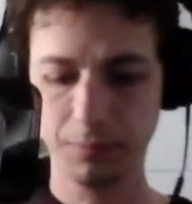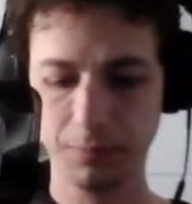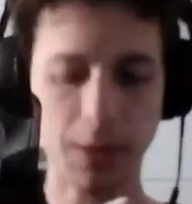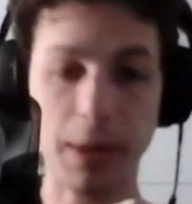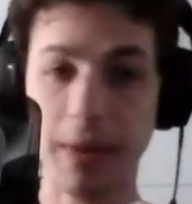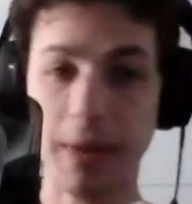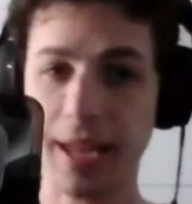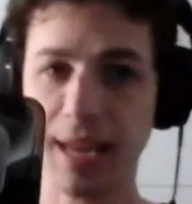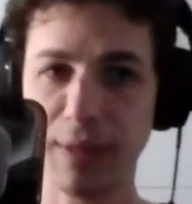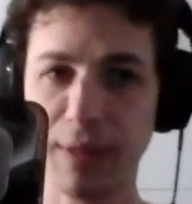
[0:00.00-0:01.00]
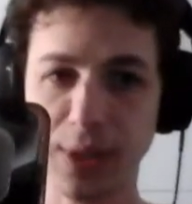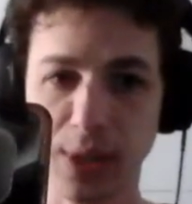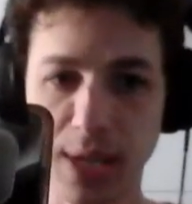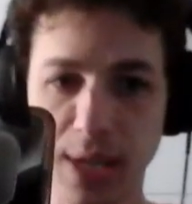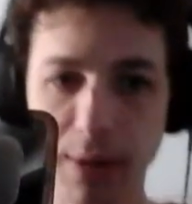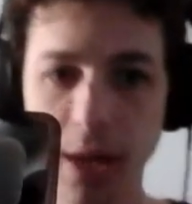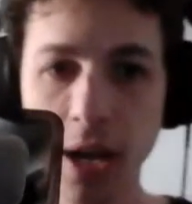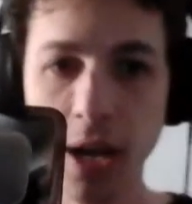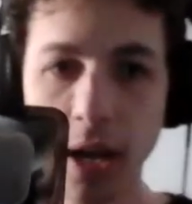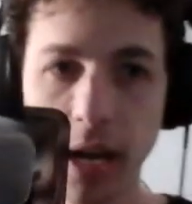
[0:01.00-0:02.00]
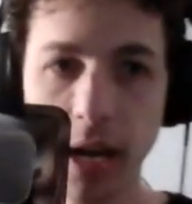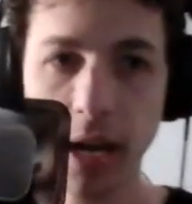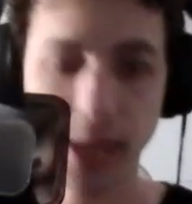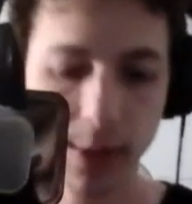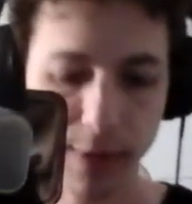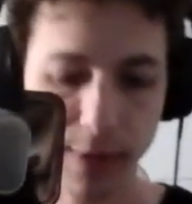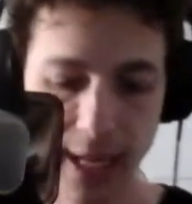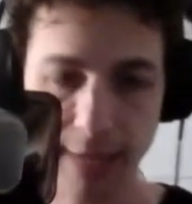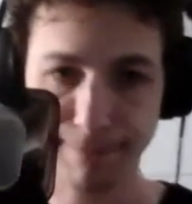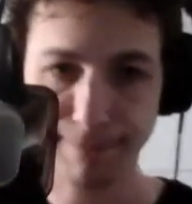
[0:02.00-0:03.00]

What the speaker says: Apparently I can't even get these things out. The sounds of eating